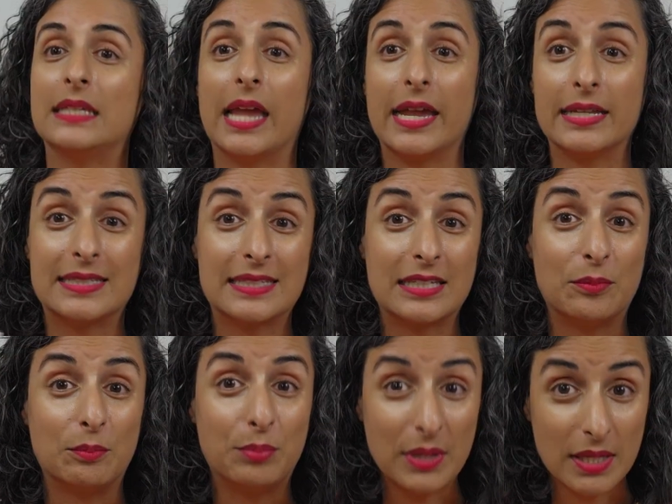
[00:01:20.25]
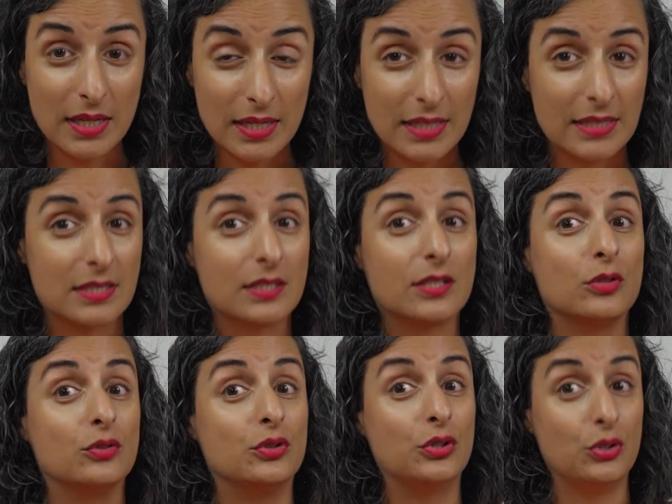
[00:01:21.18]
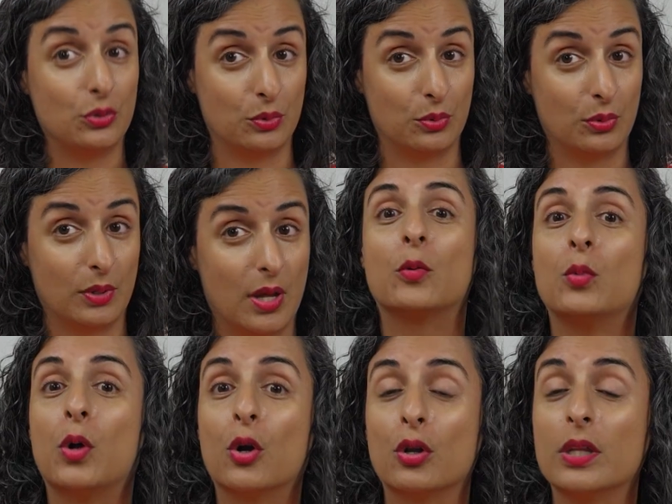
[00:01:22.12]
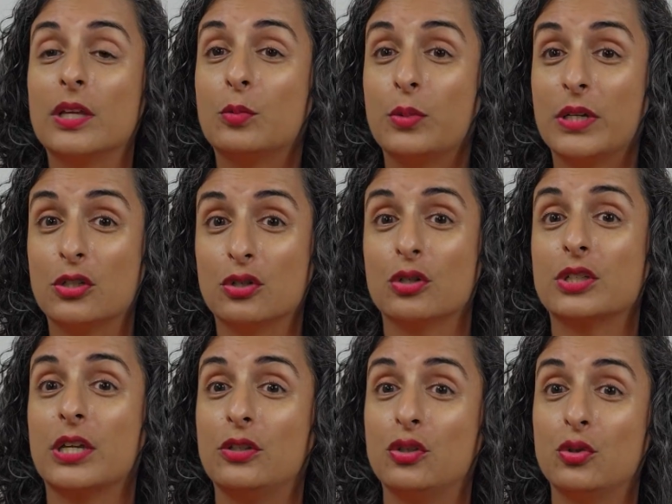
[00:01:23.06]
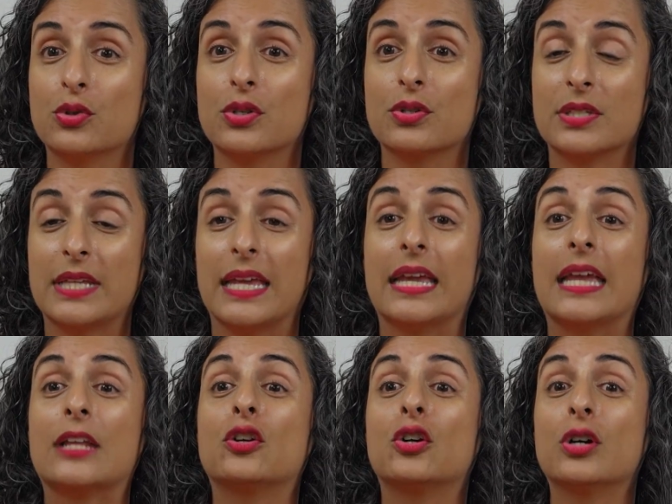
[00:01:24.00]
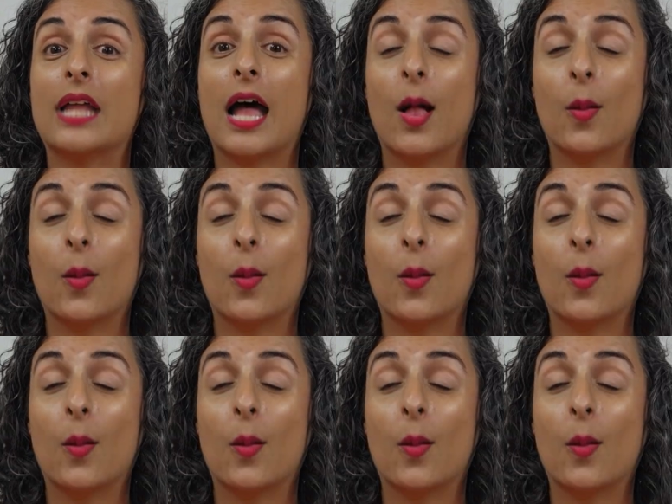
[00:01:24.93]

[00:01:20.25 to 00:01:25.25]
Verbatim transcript: T H C B is still new, but early research and users say it could